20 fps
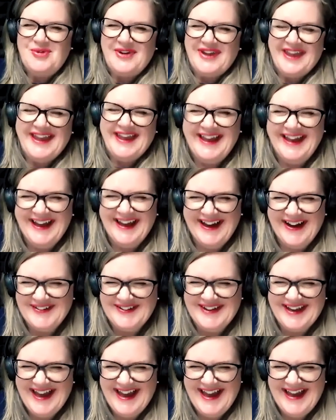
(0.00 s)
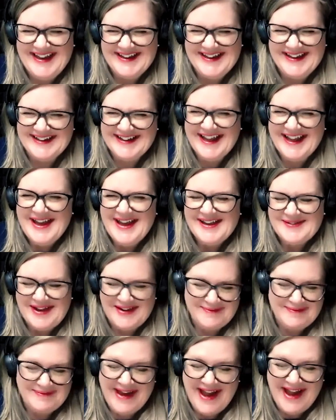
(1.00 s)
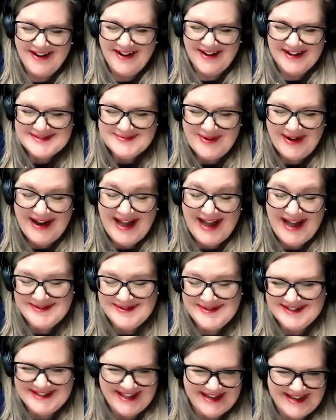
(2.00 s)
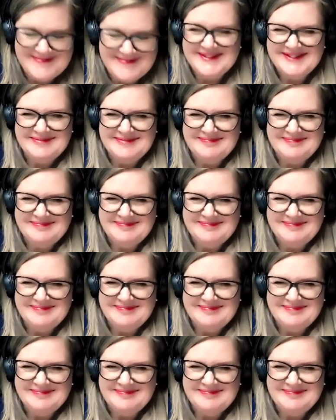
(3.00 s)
Boy, okay. Can, may I ask what happened then?